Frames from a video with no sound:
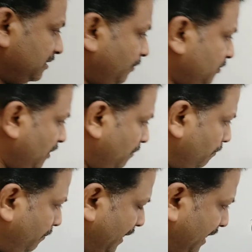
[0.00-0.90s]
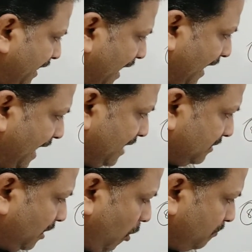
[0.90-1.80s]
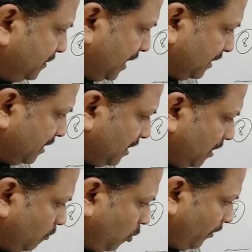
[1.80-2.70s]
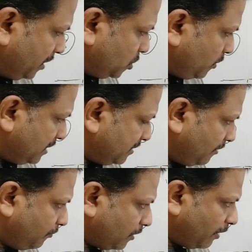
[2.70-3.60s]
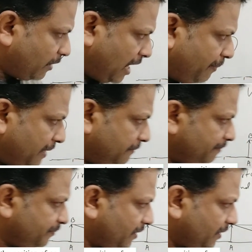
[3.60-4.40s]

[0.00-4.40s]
Suppose you are bringing again the object moving towards f1, what will happen?